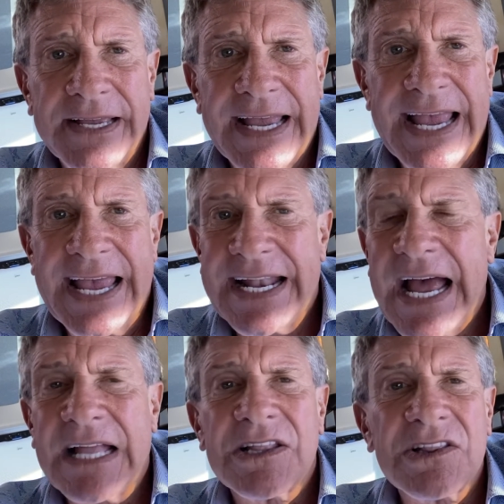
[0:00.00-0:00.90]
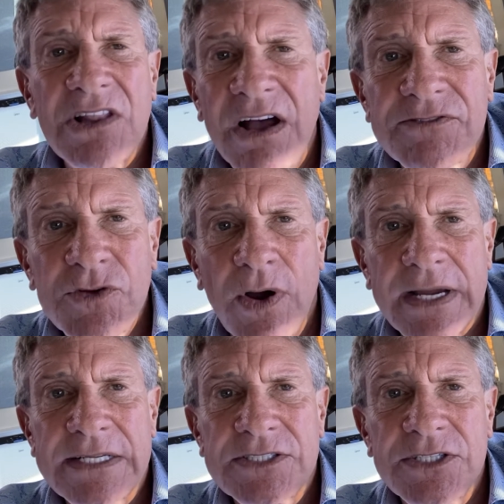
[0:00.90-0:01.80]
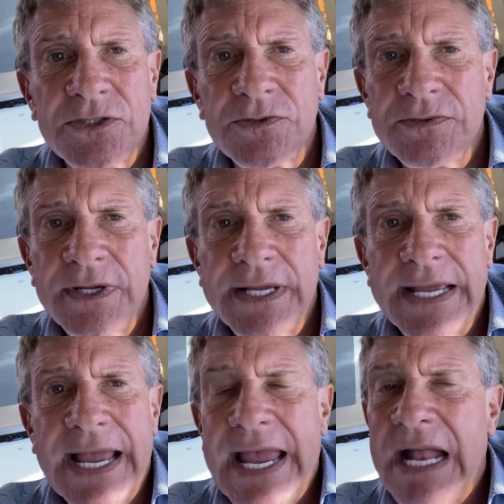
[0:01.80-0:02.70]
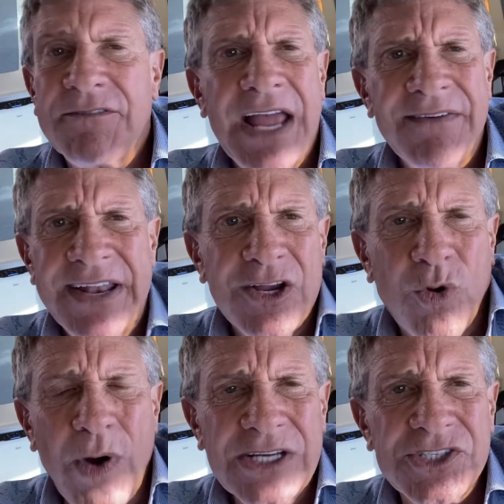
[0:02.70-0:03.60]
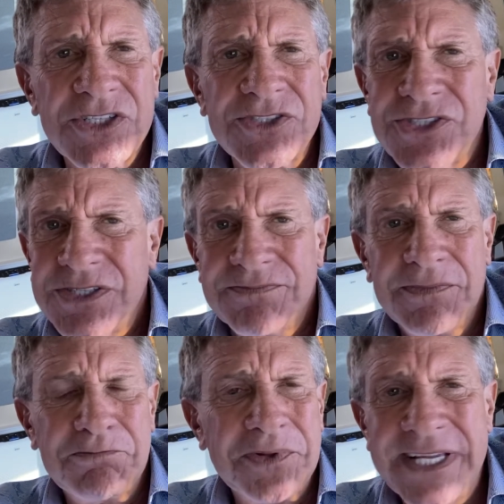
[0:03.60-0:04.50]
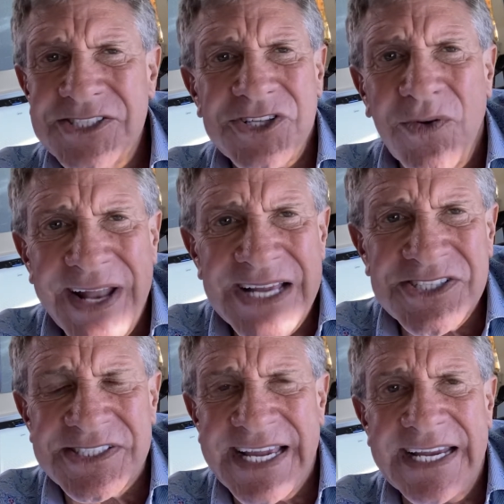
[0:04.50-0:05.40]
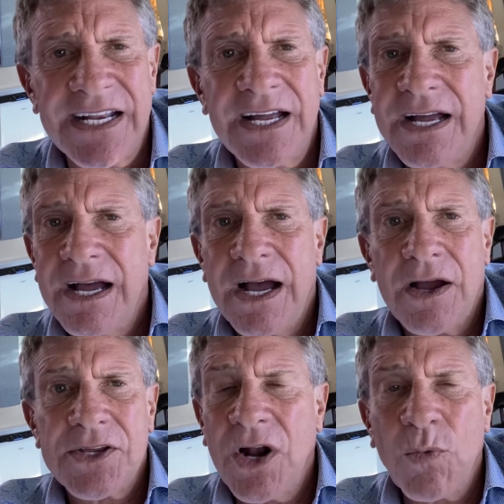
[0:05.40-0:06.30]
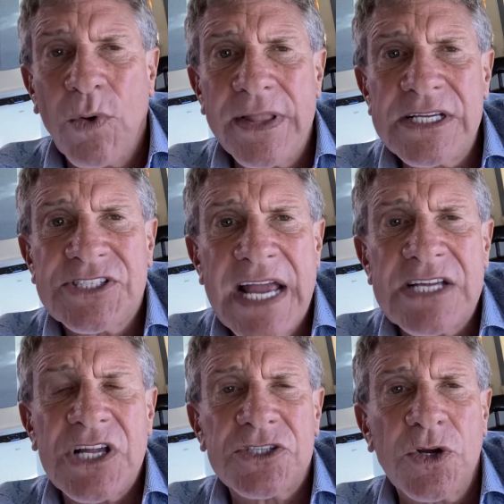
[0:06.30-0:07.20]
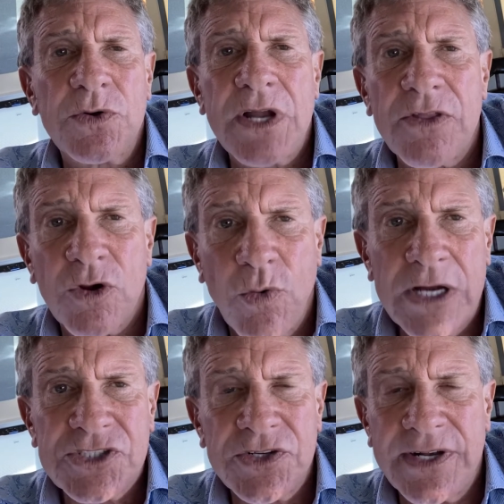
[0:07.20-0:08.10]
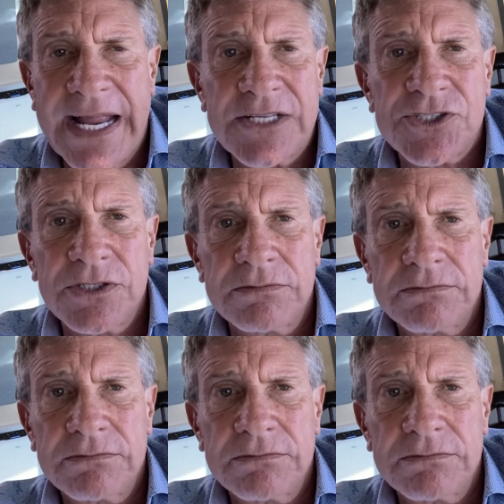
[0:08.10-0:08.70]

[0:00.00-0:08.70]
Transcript: And I love talking to you. And if you have any questions, please don't hesitate. You know, one of these days I'll do another question and answer.